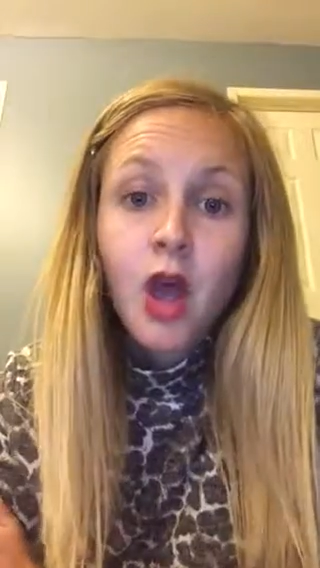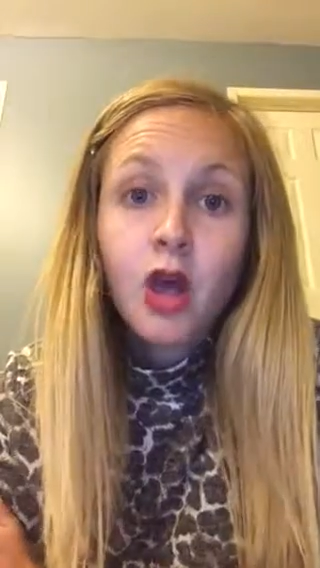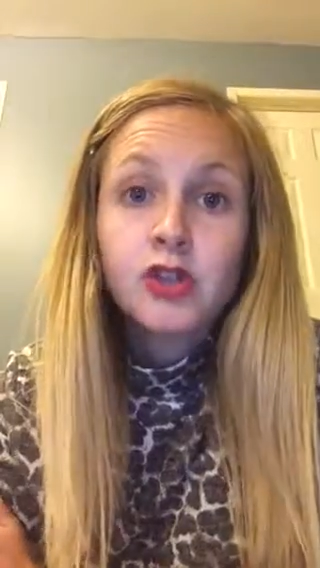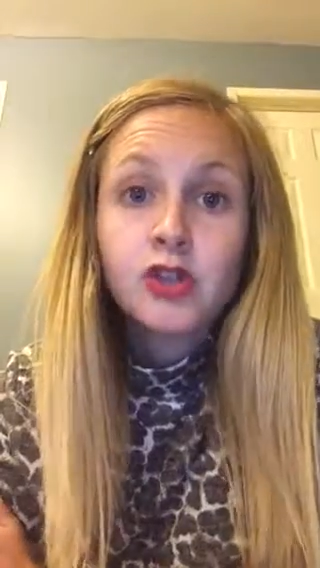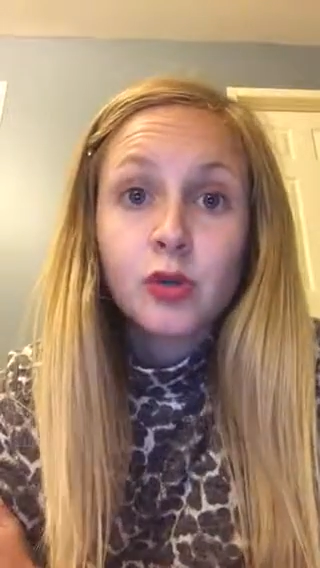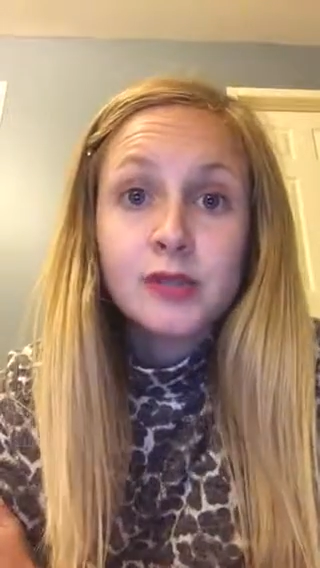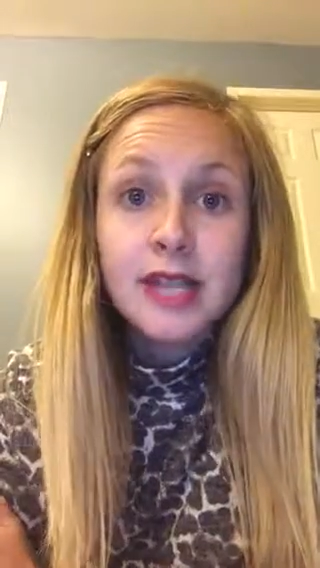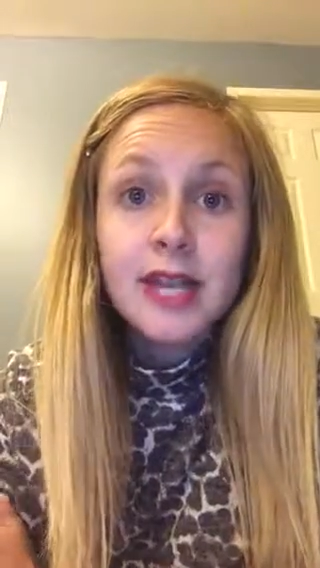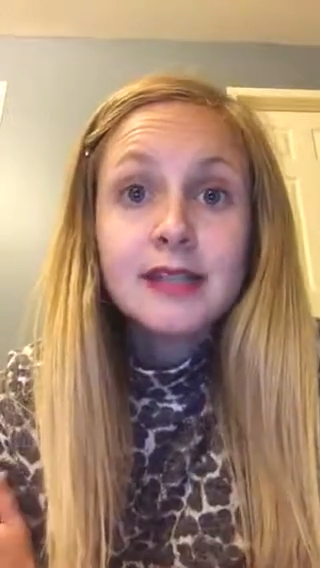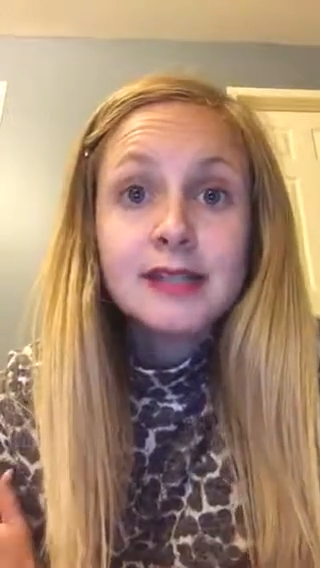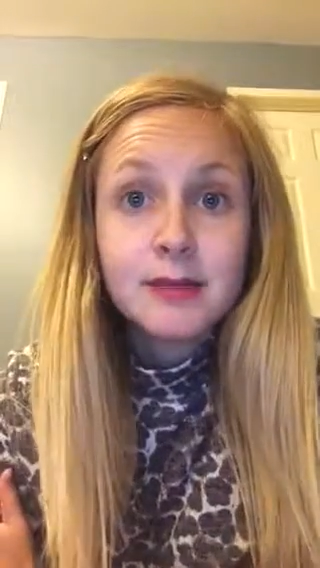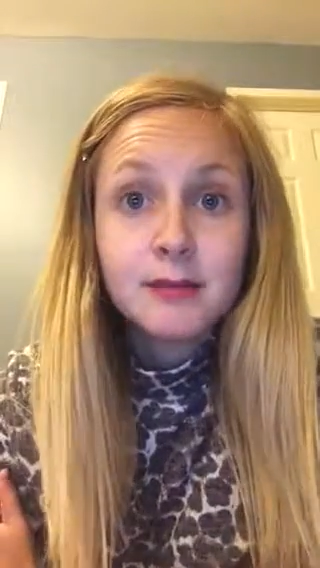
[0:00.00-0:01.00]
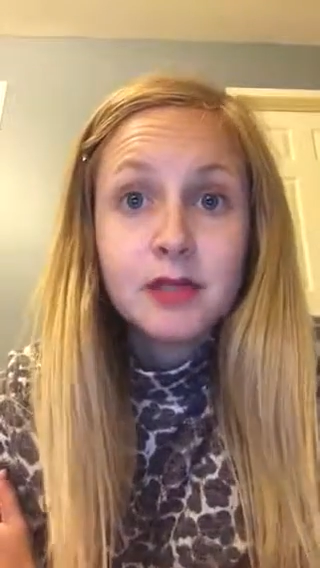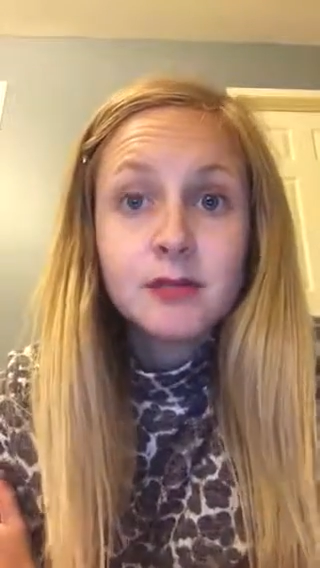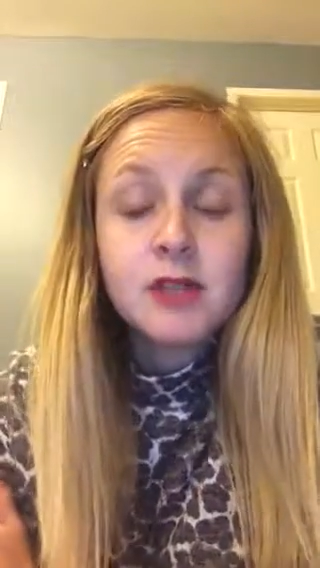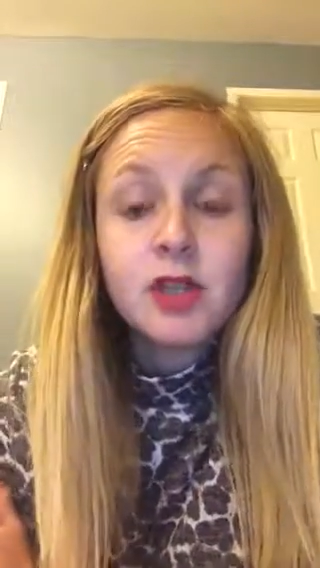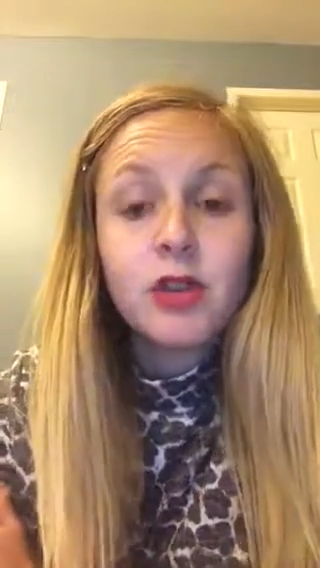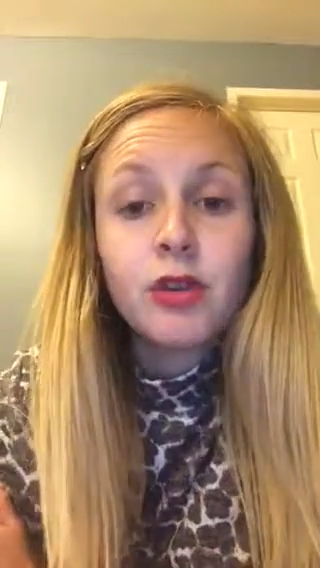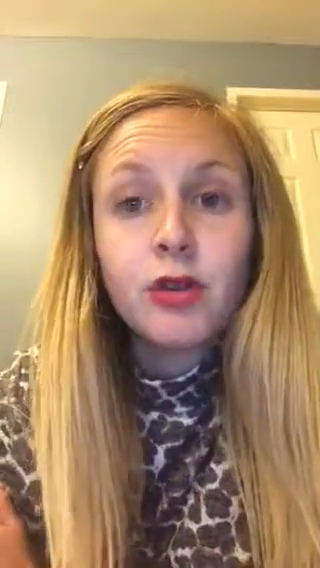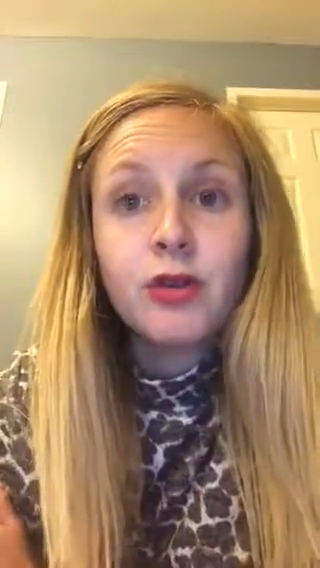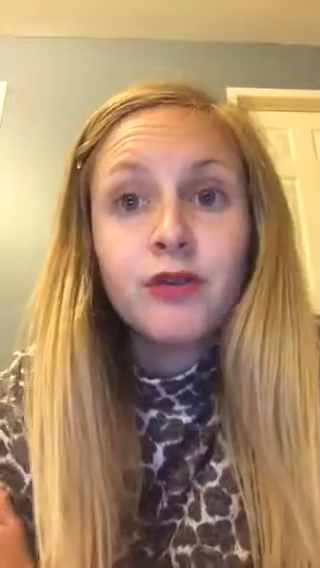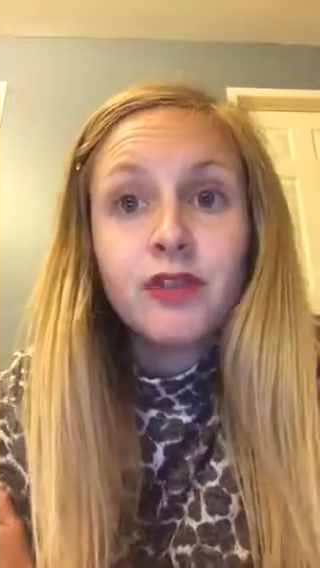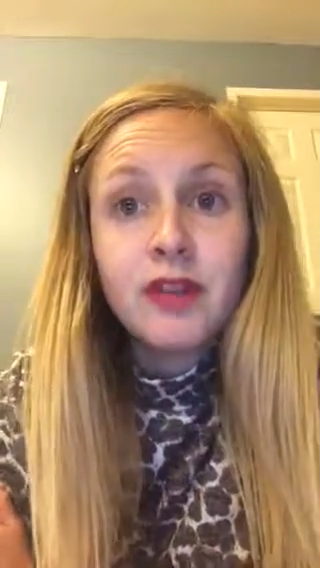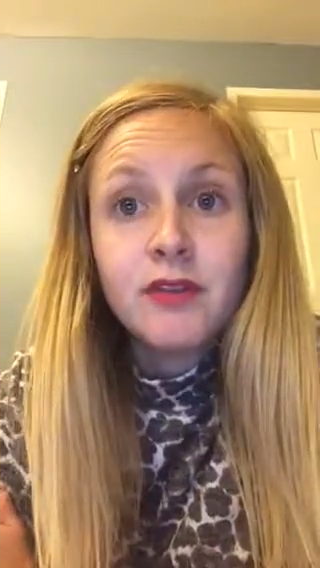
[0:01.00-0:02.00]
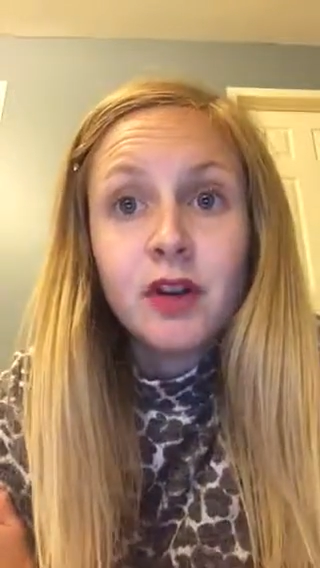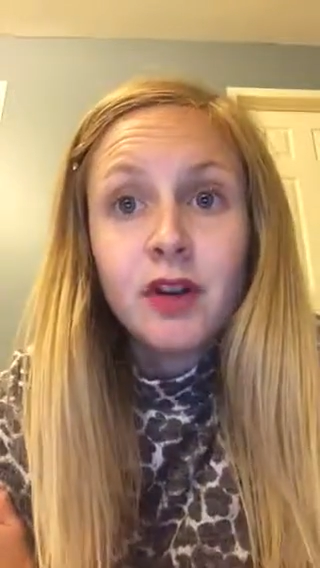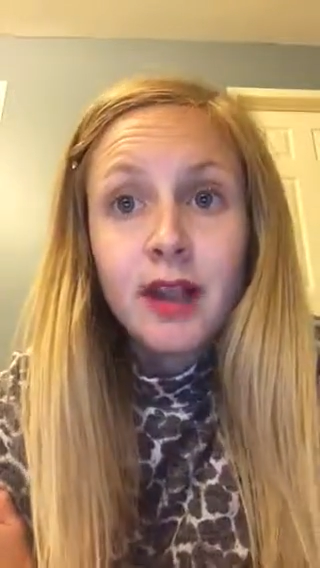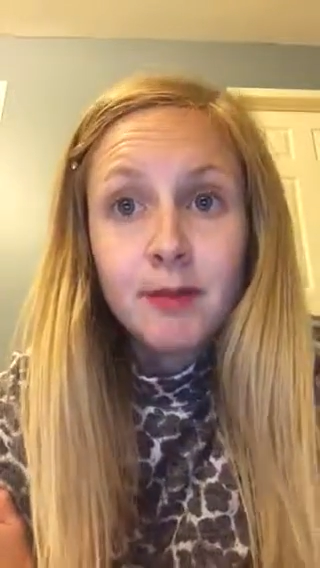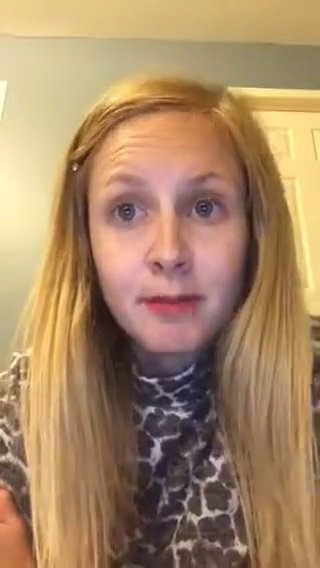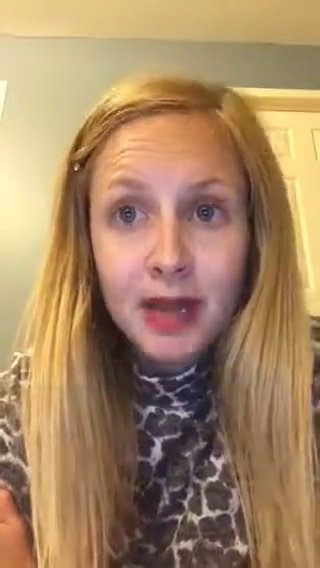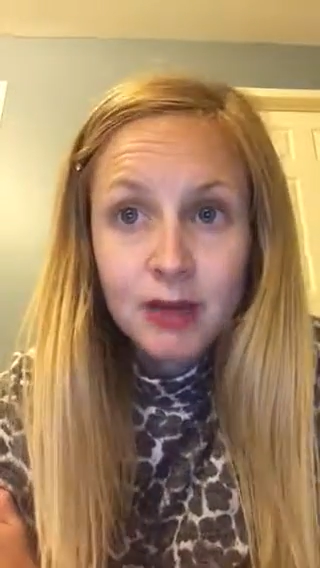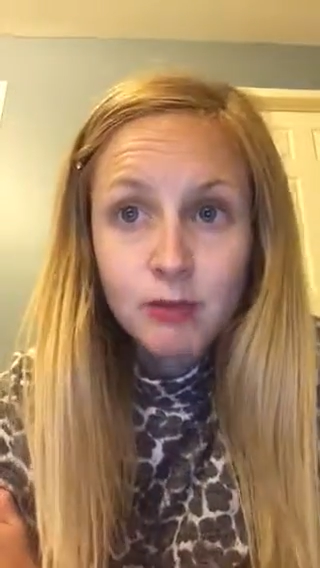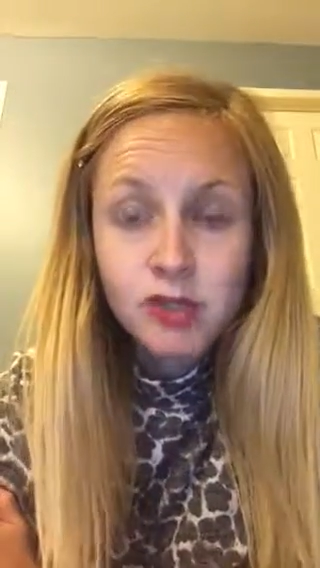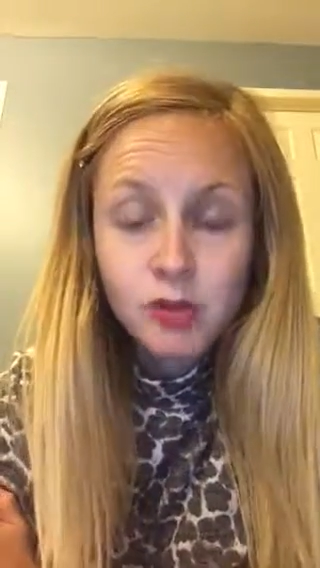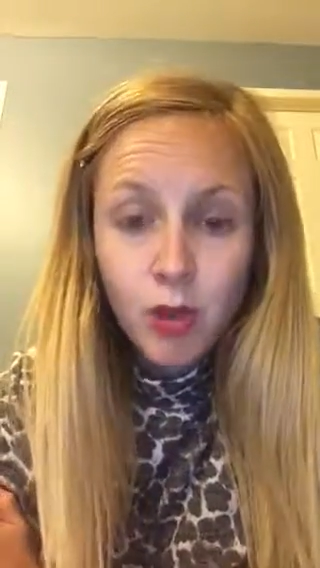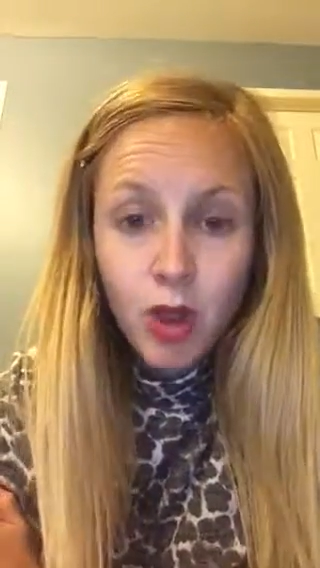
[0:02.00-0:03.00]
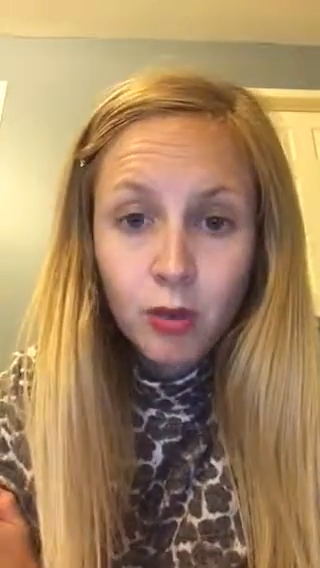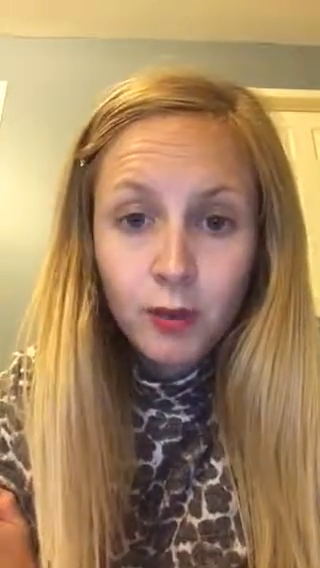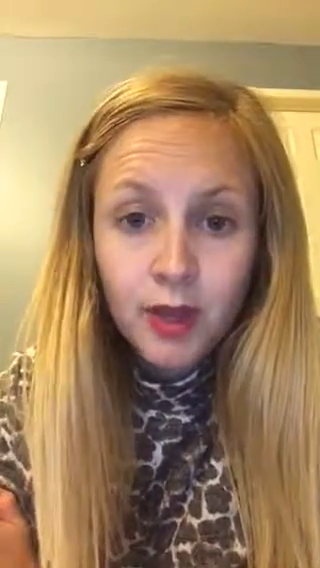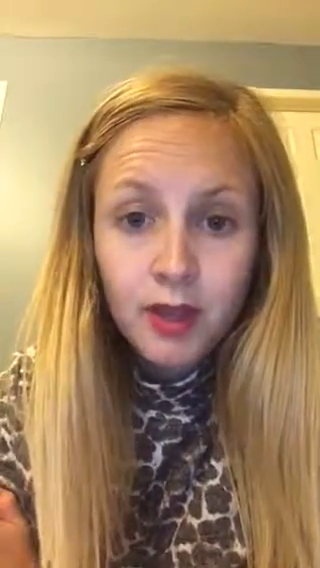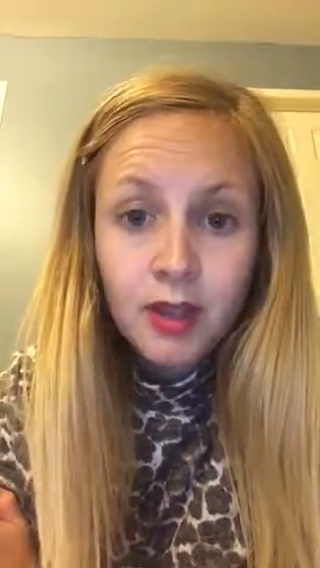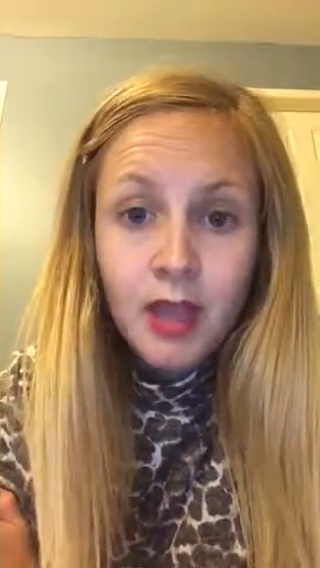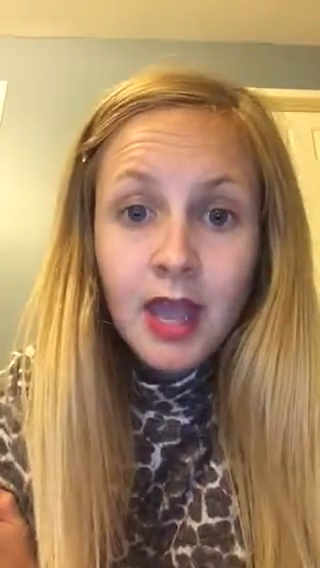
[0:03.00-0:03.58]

Associated symptoms include fever and pain with swallowing,